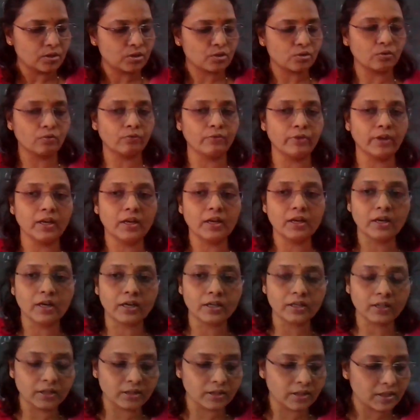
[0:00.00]
So we
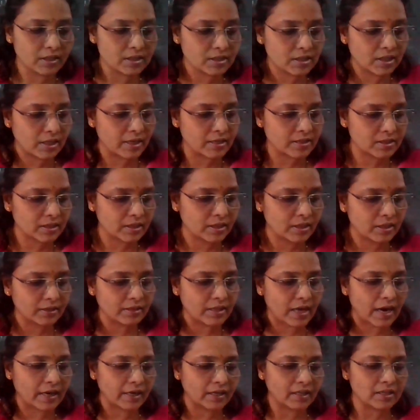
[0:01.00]
learn in this
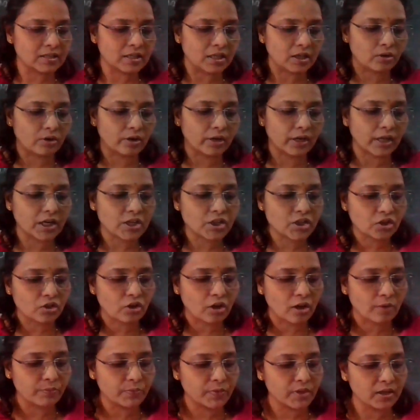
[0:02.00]
lesson that is the
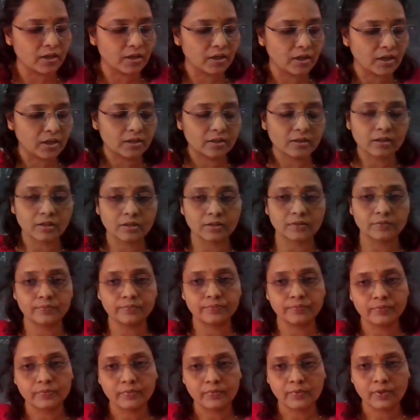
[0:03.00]
rotation of the earth
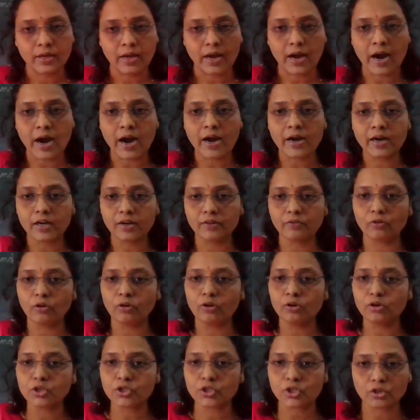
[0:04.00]
and
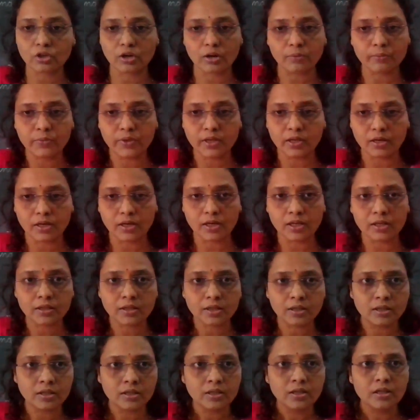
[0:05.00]
revolution of the
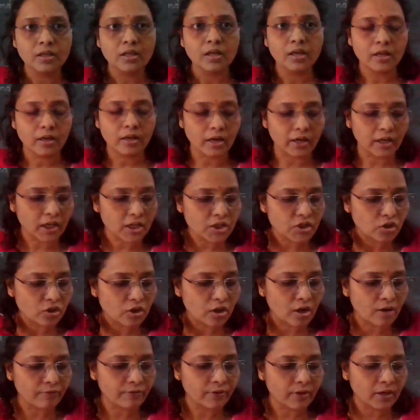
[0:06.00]
earth.
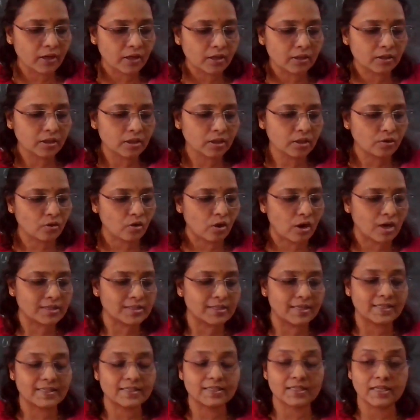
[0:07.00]
Rotation of earth
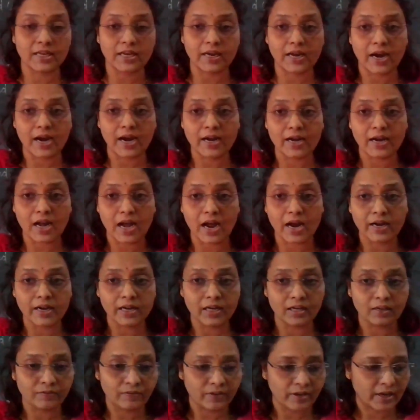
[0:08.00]
causes day and
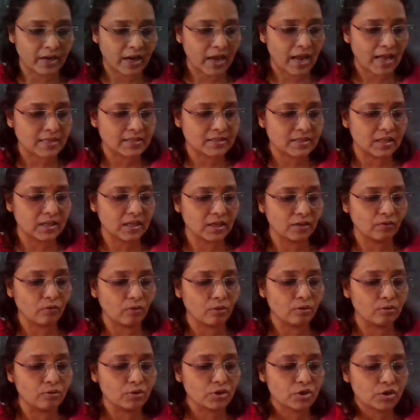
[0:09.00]
night, whereas the
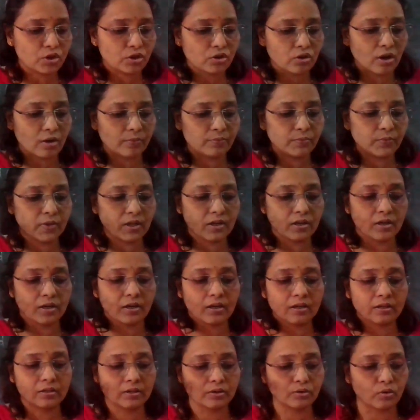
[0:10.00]
revolution of the
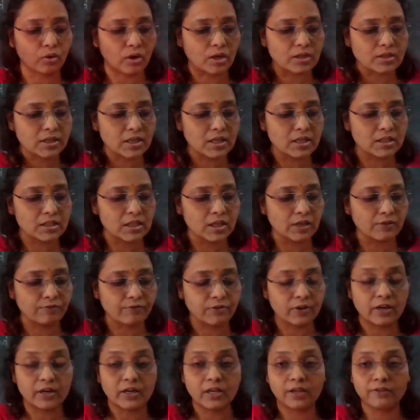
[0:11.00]
earth causes
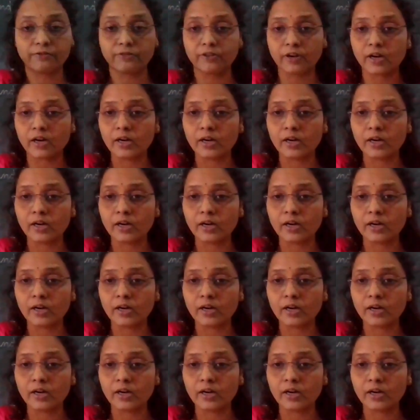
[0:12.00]
different